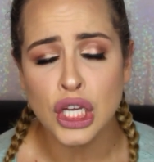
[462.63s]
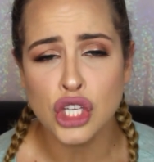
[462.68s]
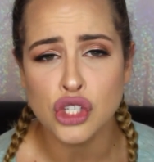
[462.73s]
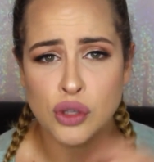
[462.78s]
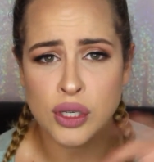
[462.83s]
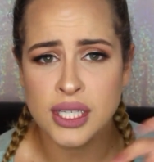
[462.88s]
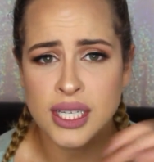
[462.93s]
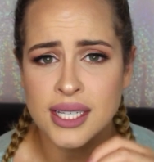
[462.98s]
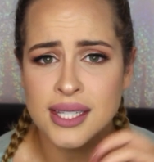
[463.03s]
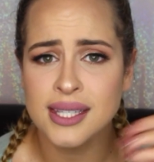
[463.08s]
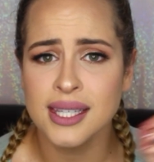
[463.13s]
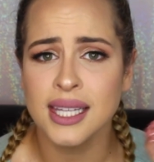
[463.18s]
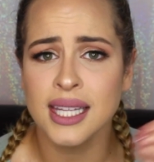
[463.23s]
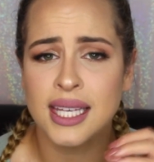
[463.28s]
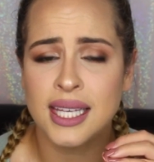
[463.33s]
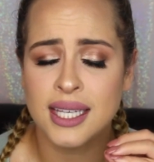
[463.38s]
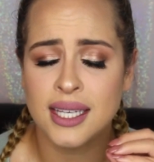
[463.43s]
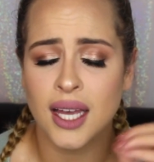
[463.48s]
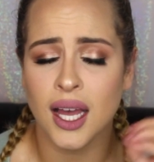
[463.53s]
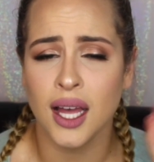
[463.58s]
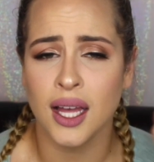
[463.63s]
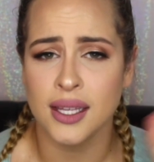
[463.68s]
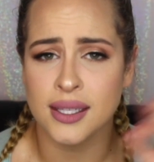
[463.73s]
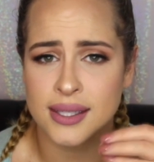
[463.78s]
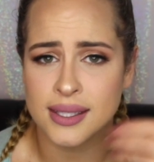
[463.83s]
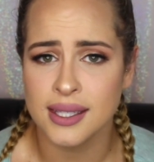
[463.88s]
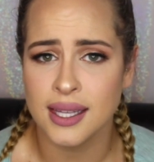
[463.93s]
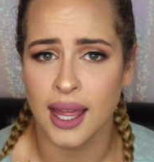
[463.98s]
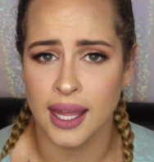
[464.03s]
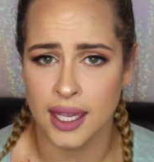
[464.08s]
So I did see a
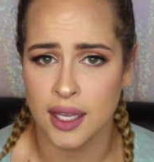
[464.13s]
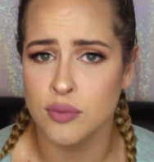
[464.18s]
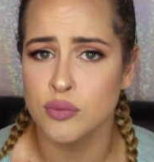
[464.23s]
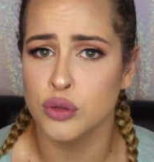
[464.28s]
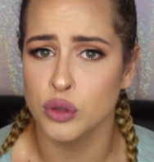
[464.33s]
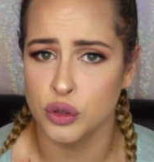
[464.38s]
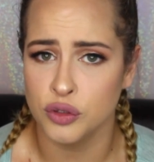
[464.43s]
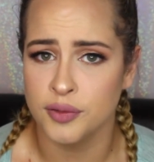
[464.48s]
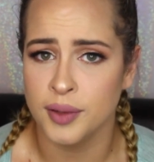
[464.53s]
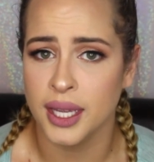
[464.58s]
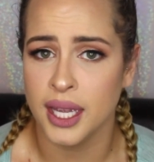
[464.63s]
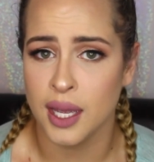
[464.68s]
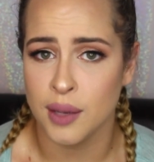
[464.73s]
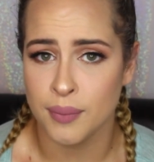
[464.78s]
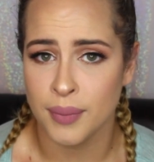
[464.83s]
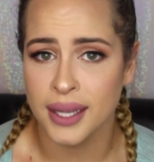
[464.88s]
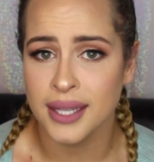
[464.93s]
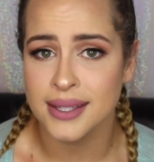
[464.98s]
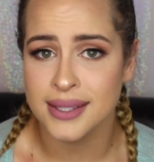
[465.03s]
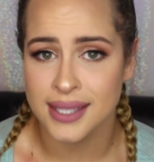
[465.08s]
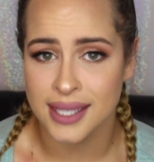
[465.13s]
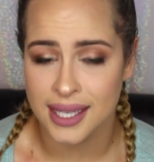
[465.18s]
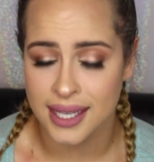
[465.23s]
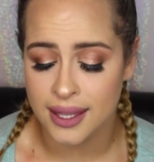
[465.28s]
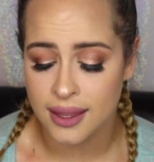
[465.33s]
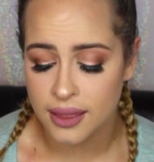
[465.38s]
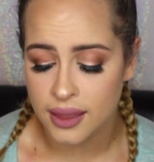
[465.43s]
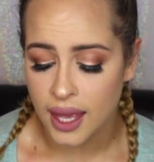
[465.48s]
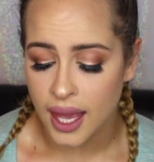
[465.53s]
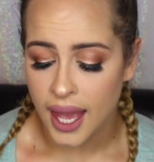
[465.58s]
slight improvement in my
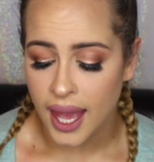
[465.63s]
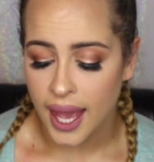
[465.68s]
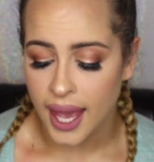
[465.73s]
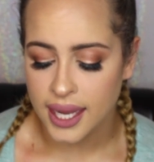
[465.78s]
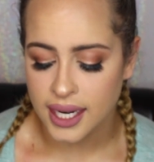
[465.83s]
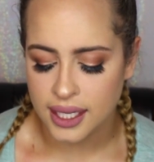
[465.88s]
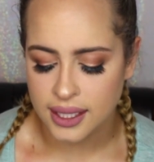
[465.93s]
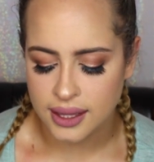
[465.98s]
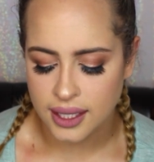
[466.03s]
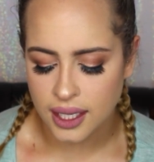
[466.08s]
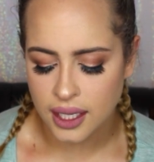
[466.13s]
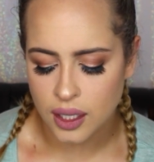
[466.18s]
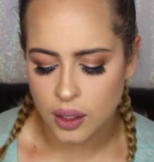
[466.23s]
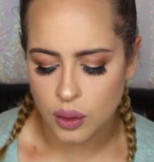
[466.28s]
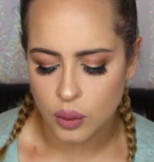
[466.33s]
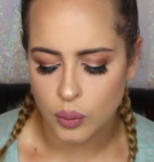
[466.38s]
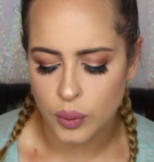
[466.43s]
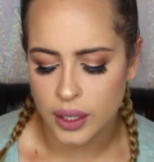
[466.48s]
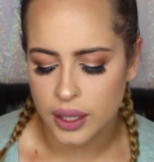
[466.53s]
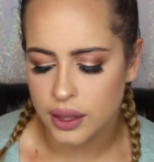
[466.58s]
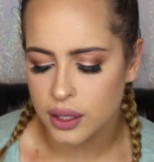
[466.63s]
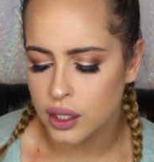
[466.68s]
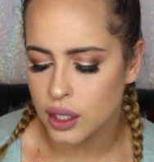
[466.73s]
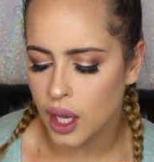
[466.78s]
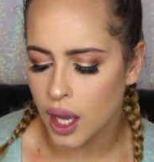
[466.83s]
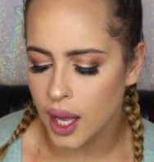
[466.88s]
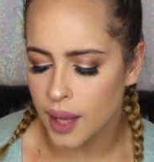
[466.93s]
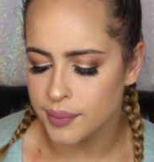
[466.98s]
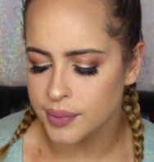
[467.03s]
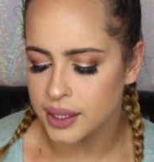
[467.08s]
teeth, and I think with
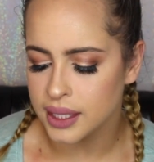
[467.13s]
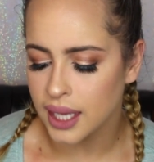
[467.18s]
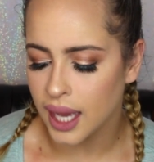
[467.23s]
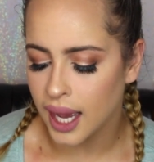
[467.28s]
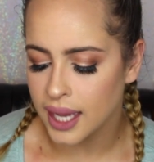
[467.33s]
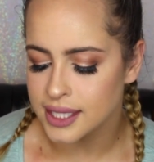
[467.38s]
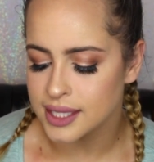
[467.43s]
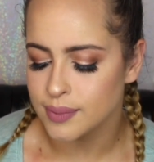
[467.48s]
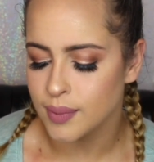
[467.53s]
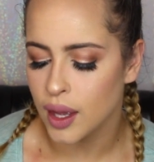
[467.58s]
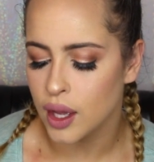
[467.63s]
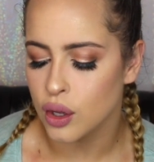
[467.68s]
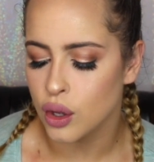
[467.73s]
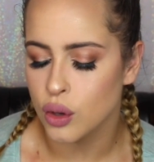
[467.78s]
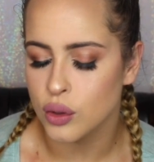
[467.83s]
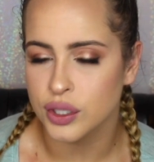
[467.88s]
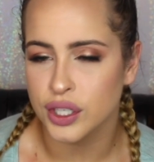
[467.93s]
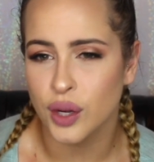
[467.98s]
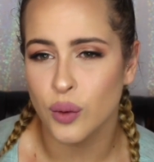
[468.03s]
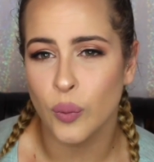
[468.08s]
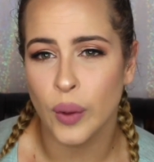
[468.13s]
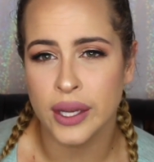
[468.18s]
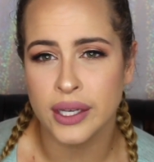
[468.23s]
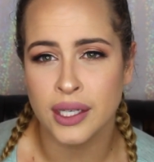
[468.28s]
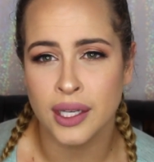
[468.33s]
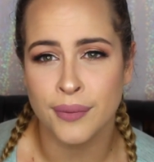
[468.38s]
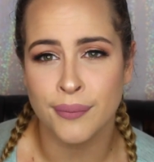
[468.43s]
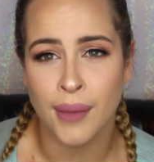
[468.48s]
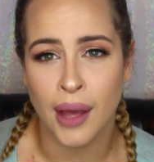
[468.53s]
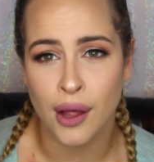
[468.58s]
the HiSmile Coconut
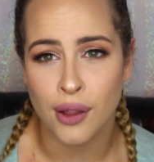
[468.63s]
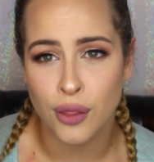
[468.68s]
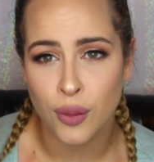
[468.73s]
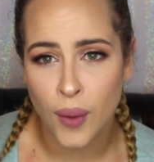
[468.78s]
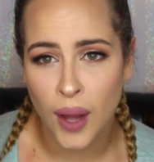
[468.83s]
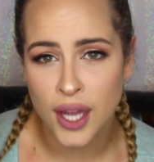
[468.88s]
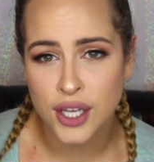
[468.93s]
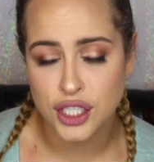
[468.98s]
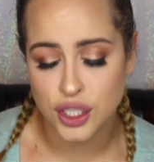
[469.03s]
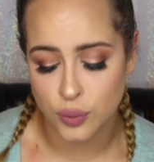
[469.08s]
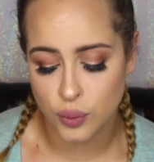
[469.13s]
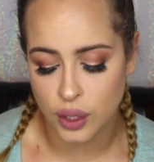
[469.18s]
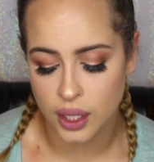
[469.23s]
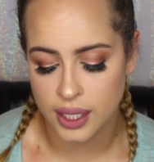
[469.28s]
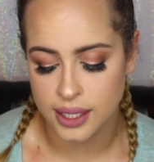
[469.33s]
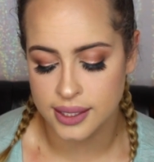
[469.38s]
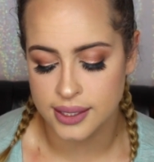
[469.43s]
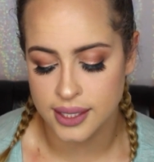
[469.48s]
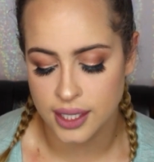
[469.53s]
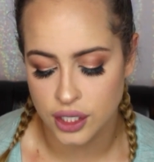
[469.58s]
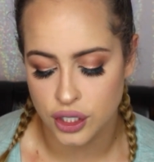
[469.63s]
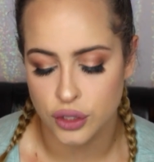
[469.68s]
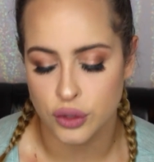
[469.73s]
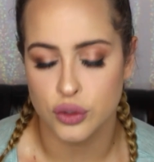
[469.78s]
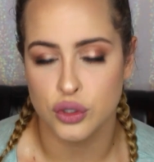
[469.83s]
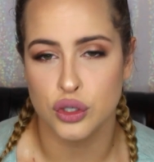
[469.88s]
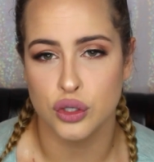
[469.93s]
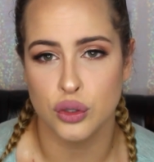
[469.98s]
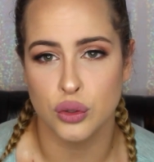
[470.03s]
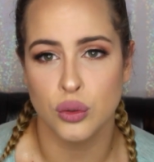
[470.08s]
Whitening Mouthwash, it will
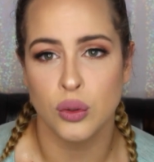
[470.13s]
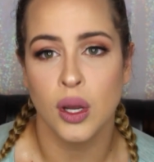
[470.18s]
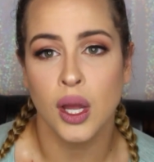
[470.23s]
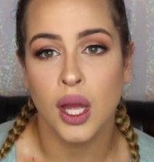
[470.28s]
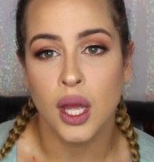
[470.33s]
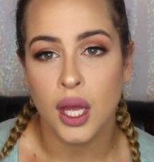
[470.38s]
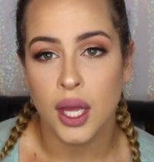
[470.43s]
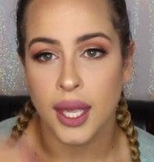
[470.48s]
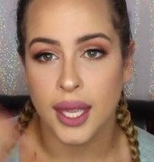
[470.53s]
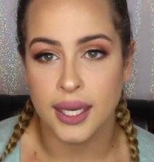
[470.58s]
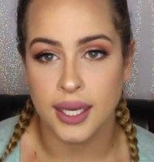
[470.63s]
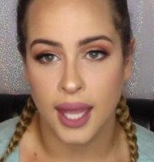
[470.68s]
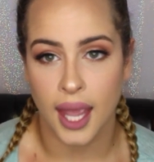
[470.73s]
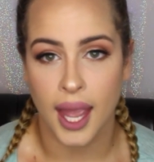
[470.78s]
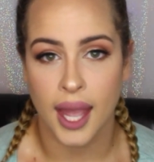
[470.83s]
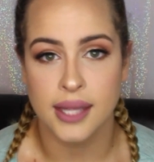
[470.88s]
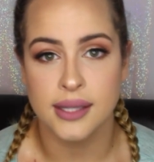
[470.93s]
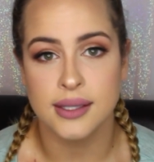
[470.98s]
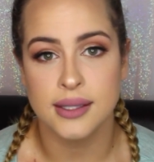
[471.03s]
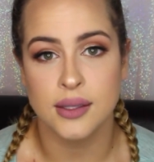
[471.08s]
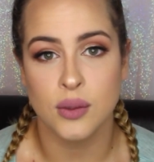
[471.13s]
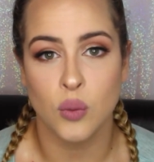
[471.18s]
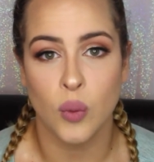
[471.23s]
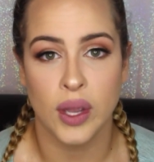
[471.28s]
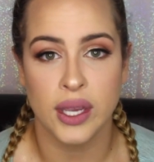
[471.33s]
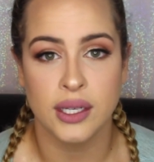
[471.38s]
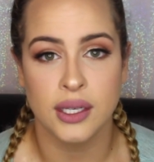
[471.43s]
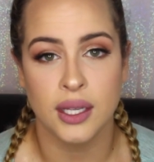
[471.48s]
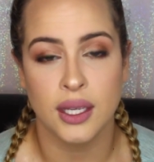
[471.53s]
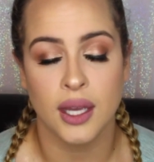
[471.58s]
continue to enhance the
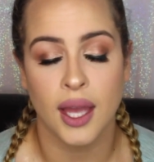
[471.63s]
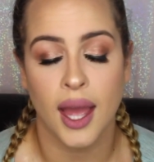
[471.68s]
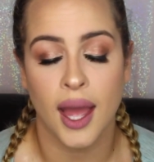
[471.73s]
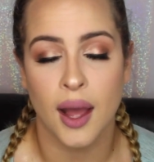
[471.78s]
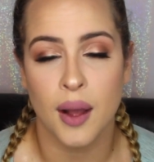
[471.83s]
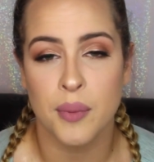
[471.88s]
whitening